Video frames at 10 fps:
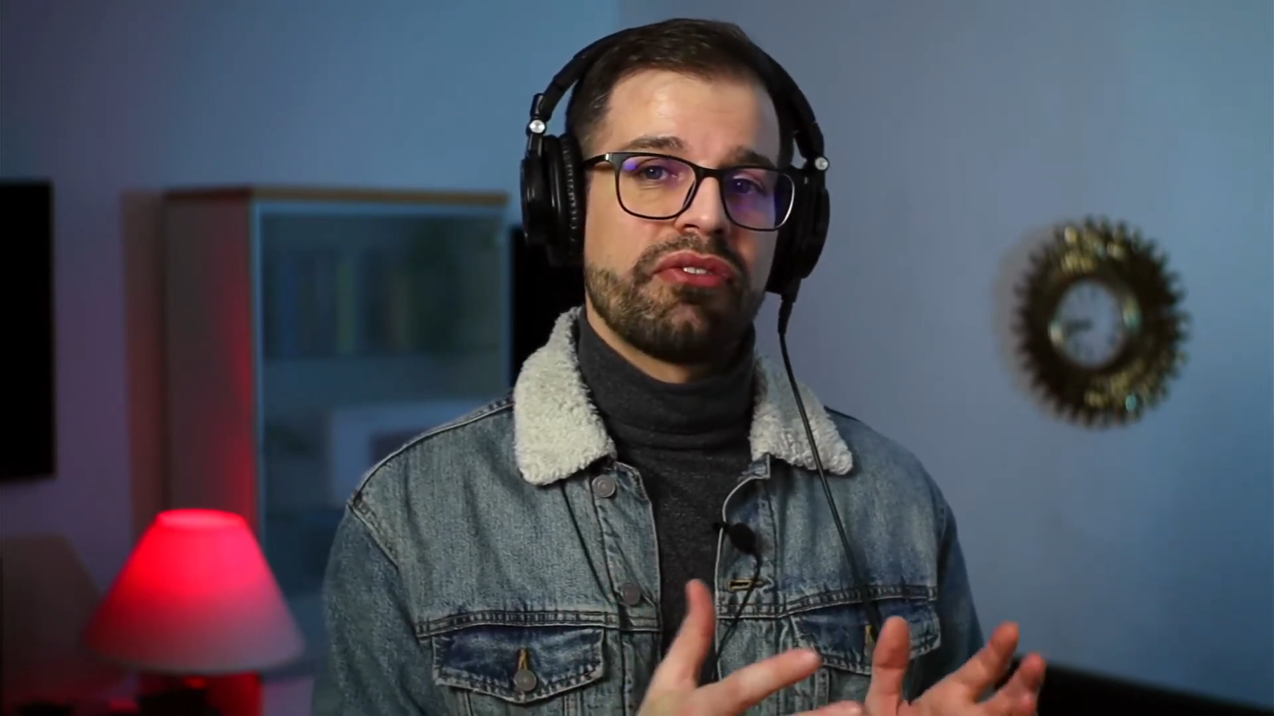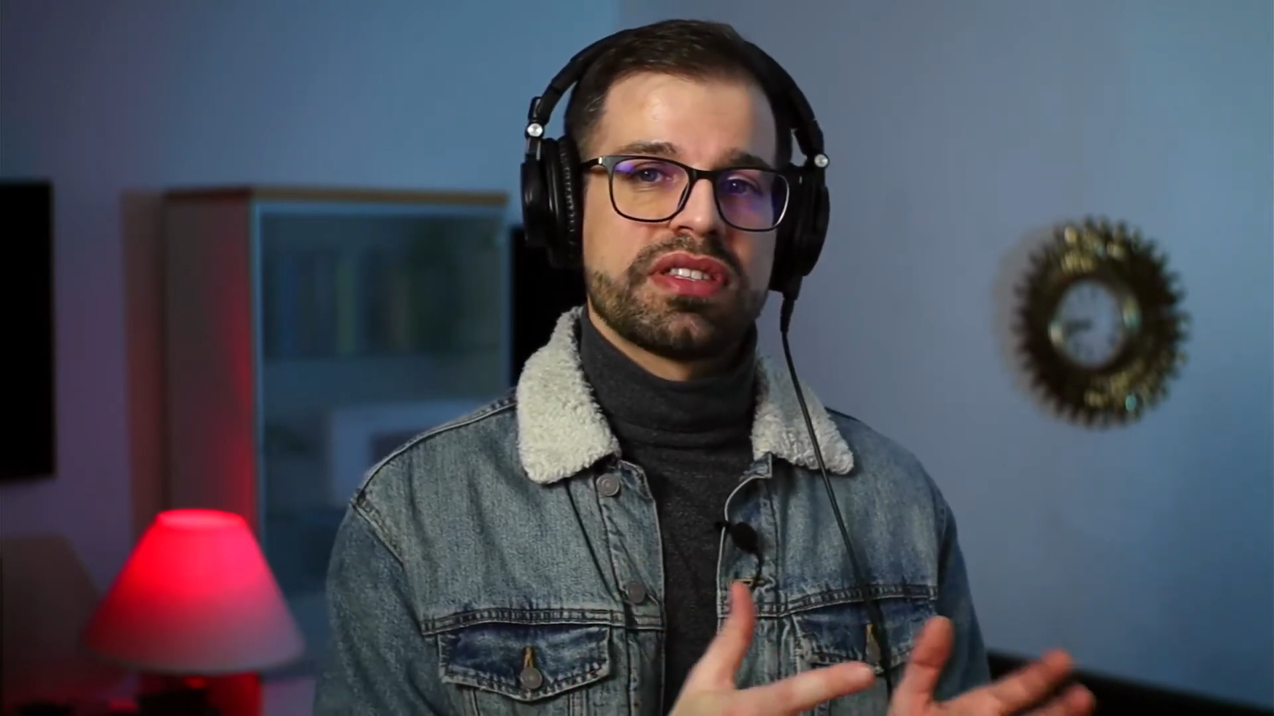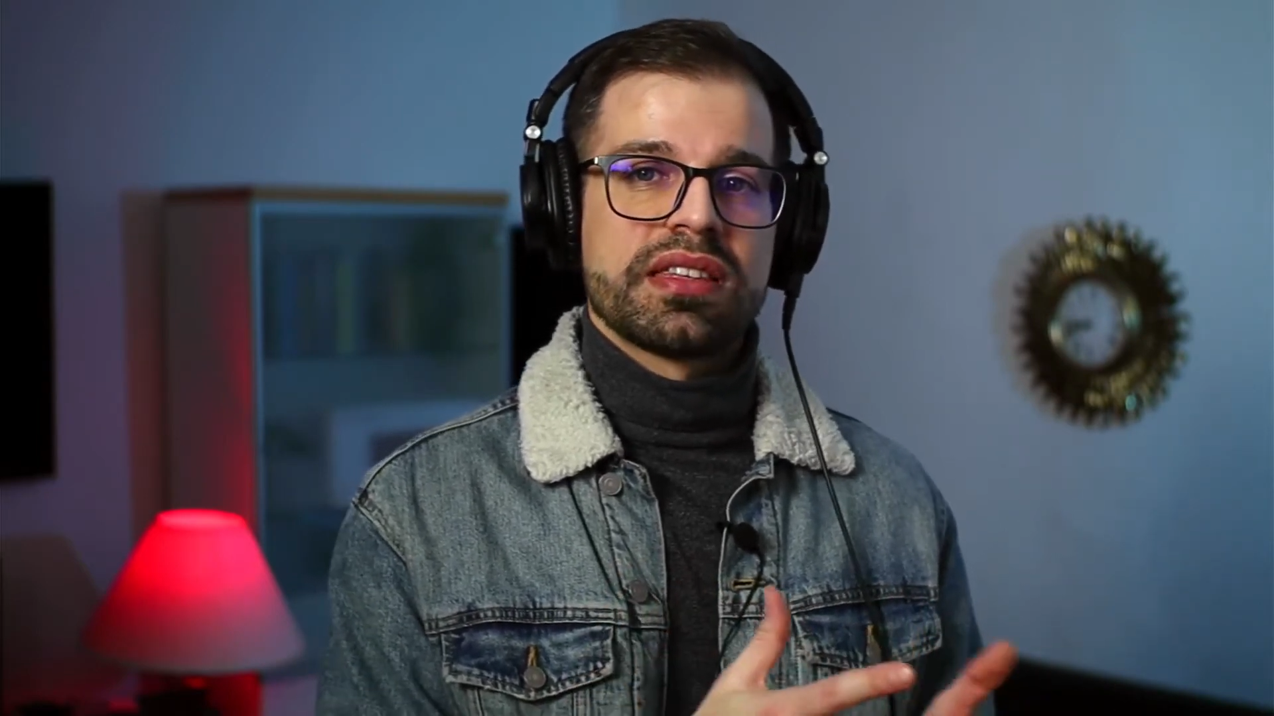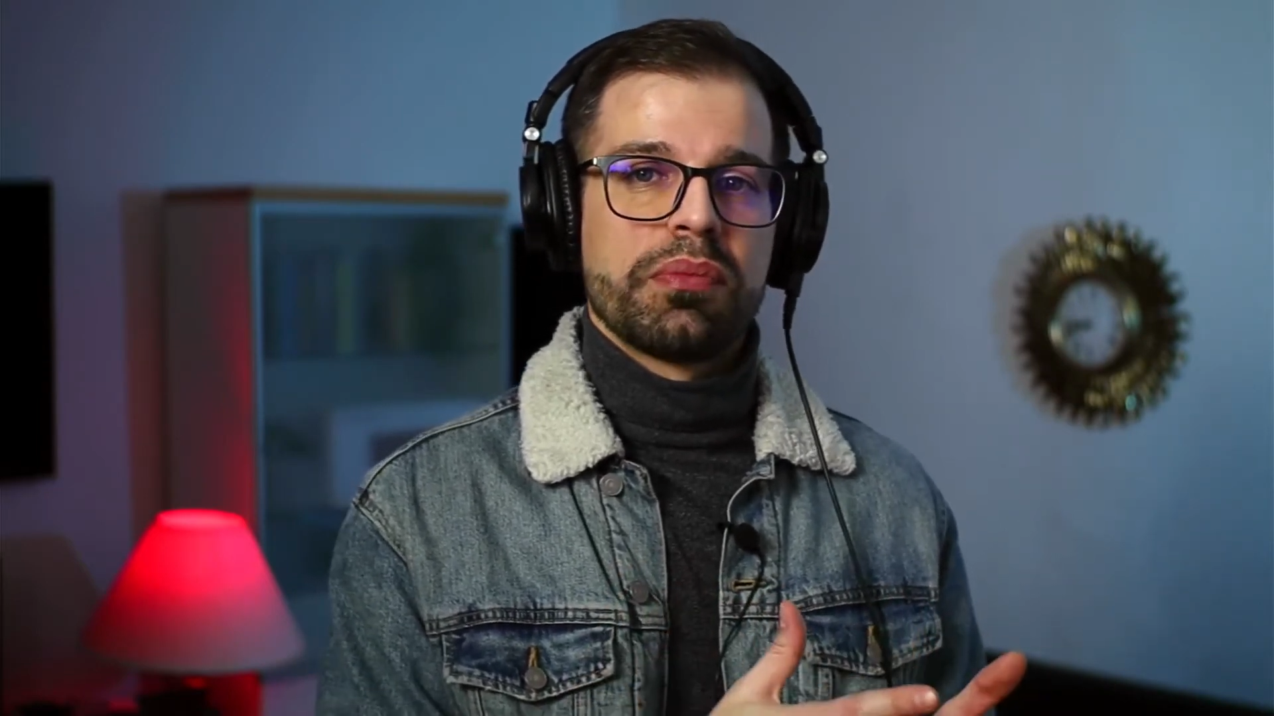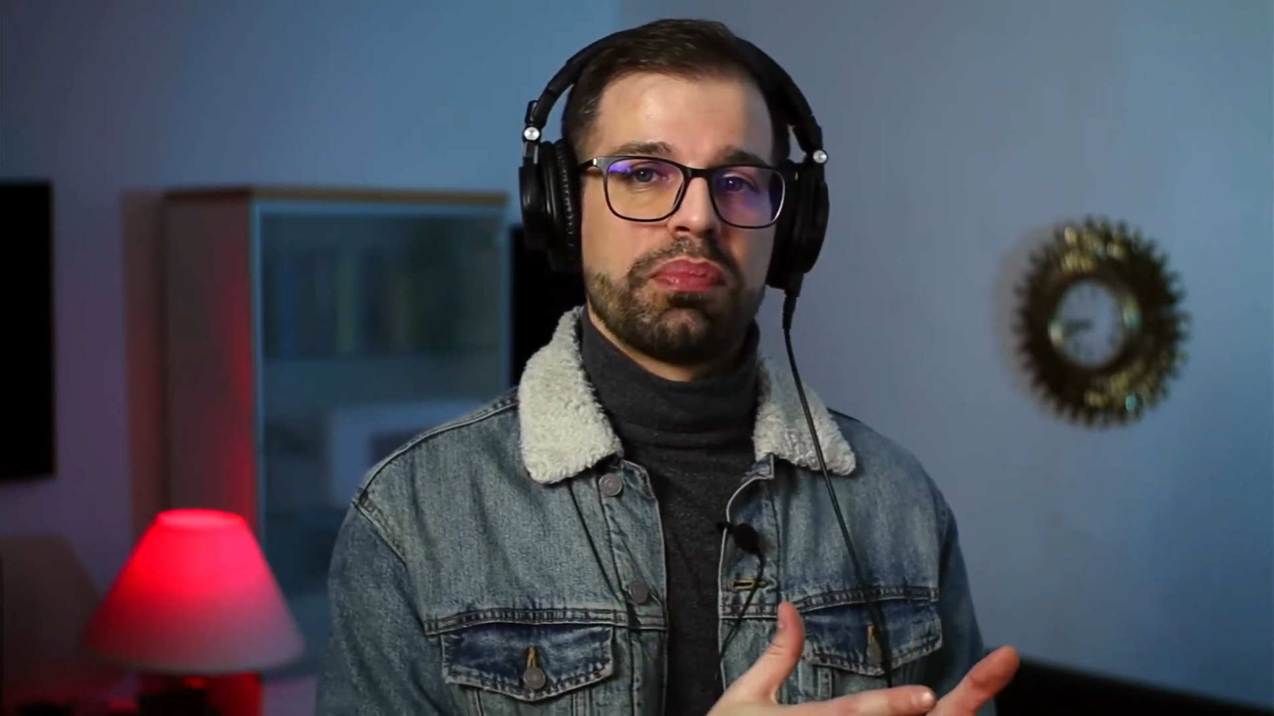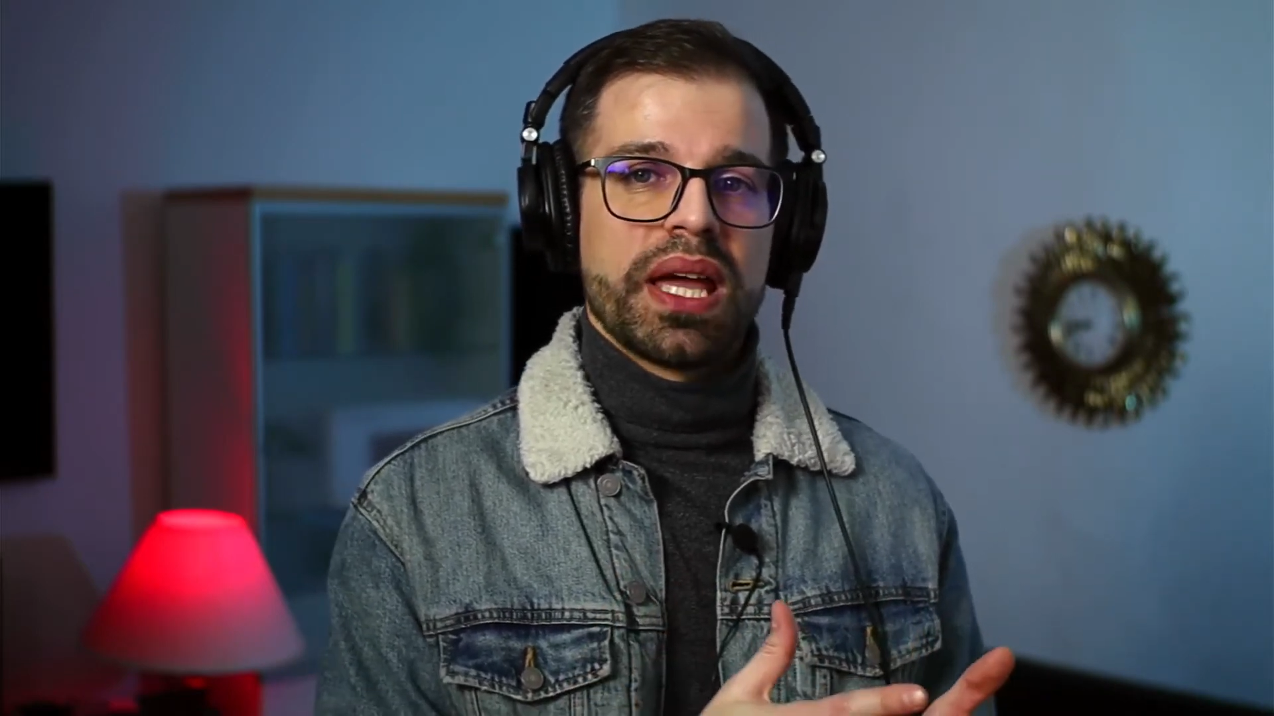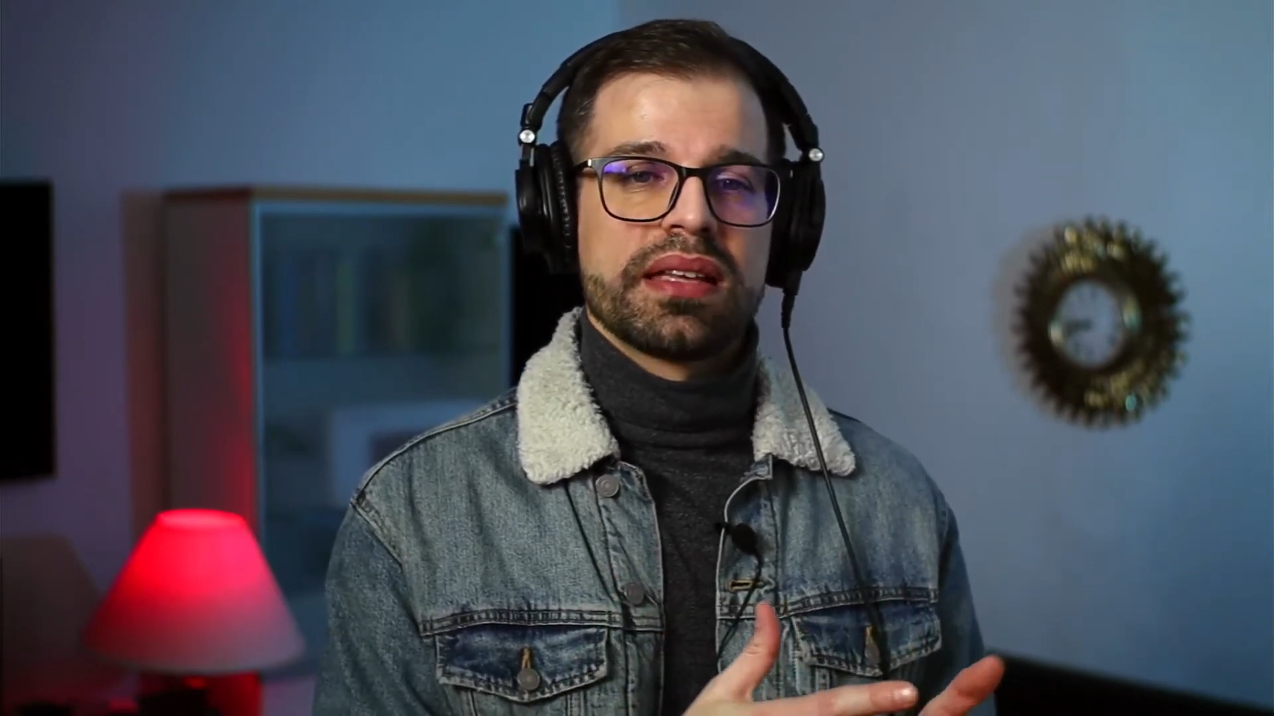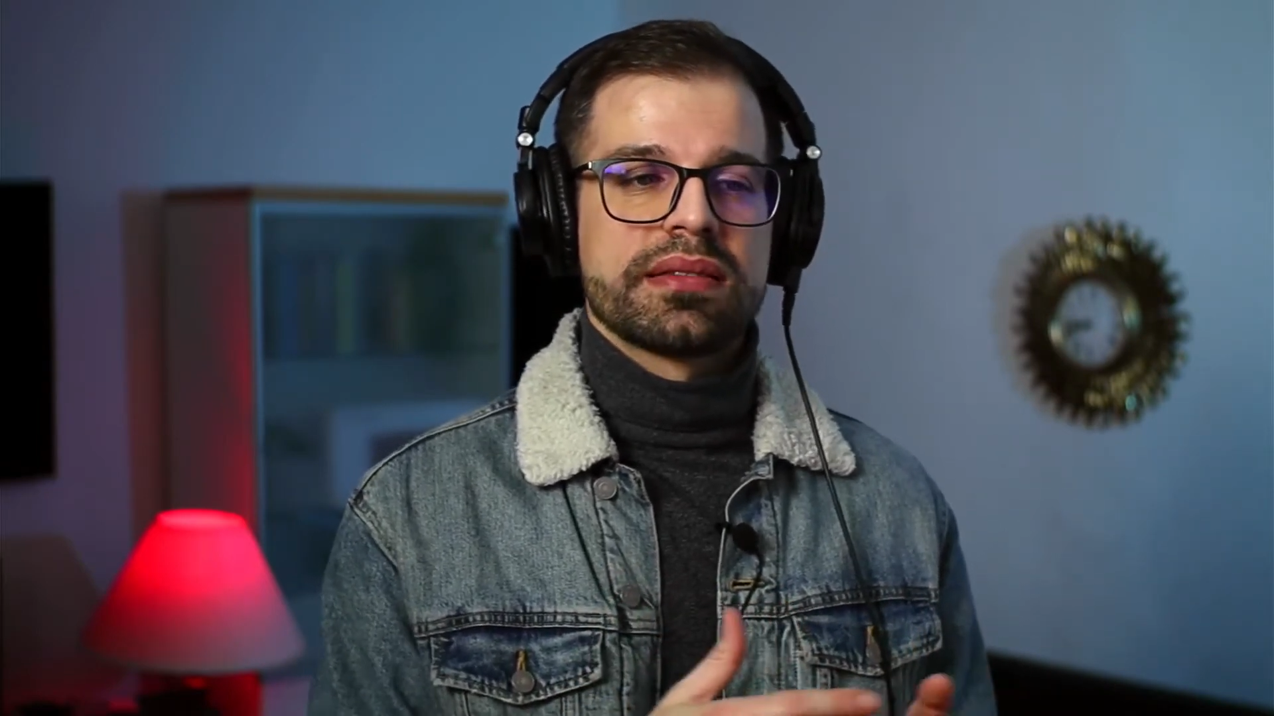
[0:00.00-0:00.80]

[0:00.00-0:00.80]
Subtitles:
a sub bass.